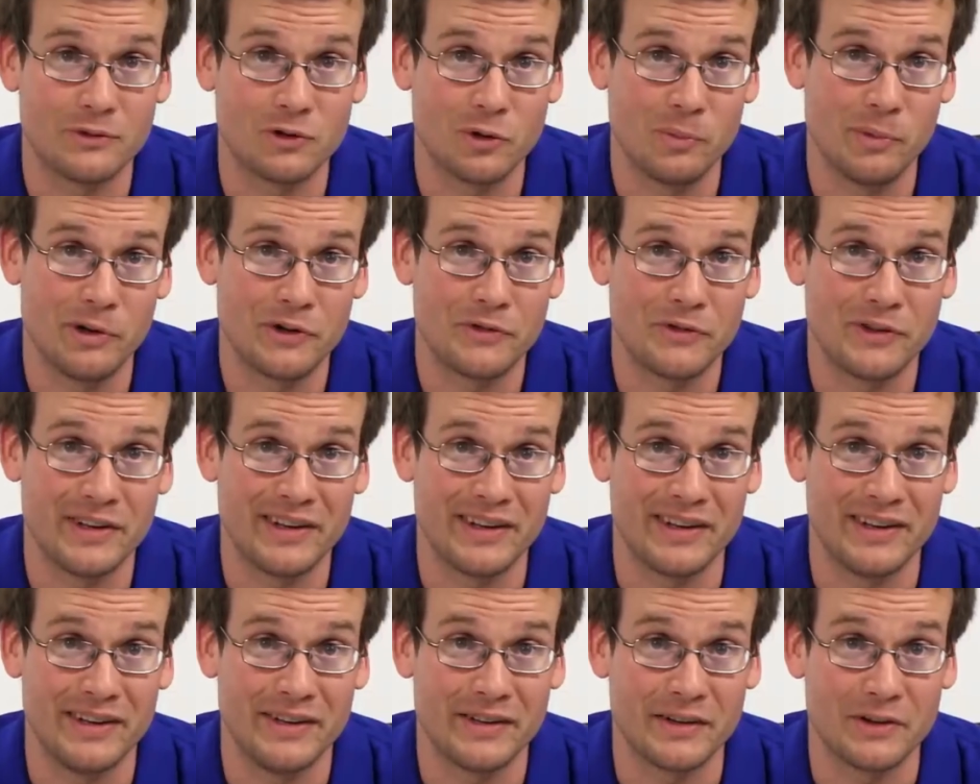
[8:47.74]
So much for
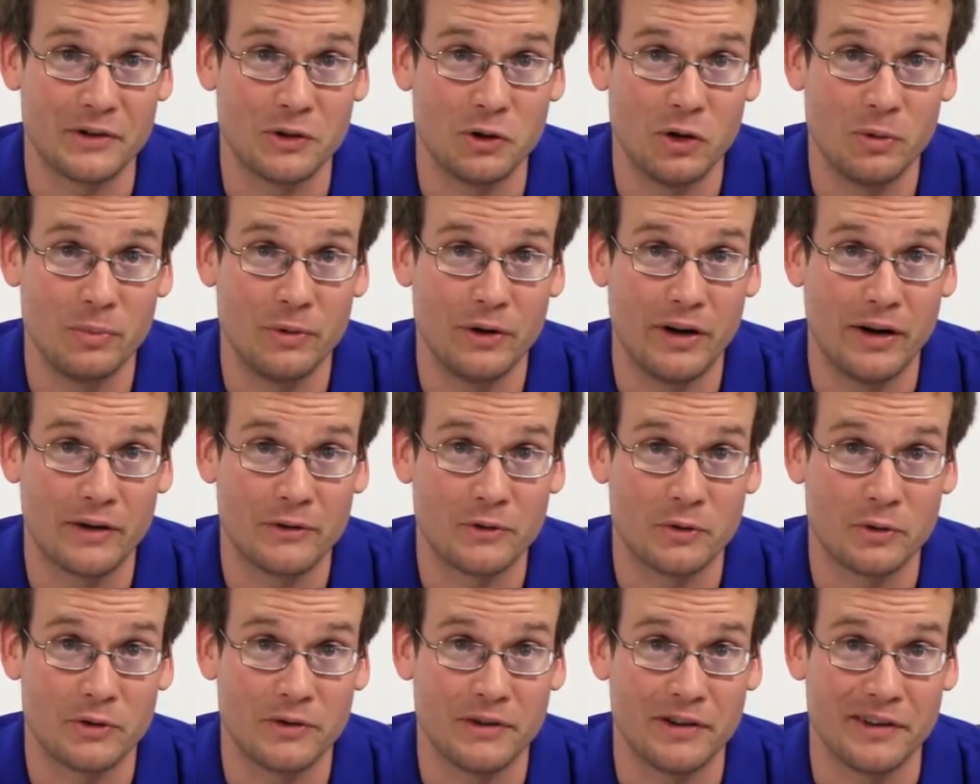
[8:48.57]
the idea that global
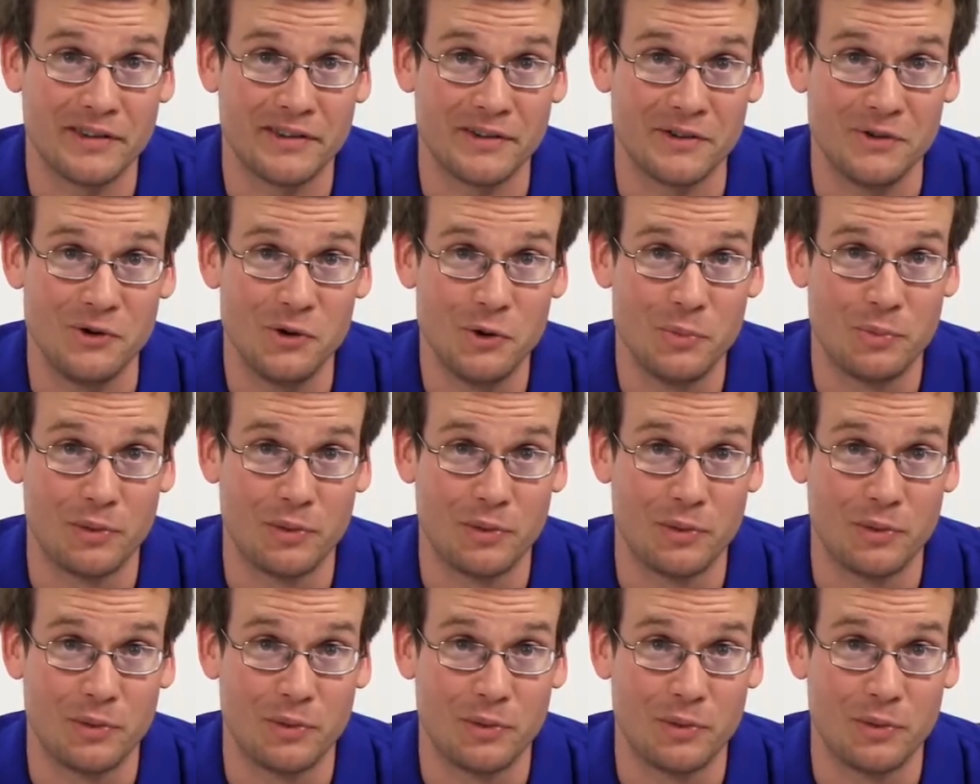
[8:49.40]
outsourcing is a new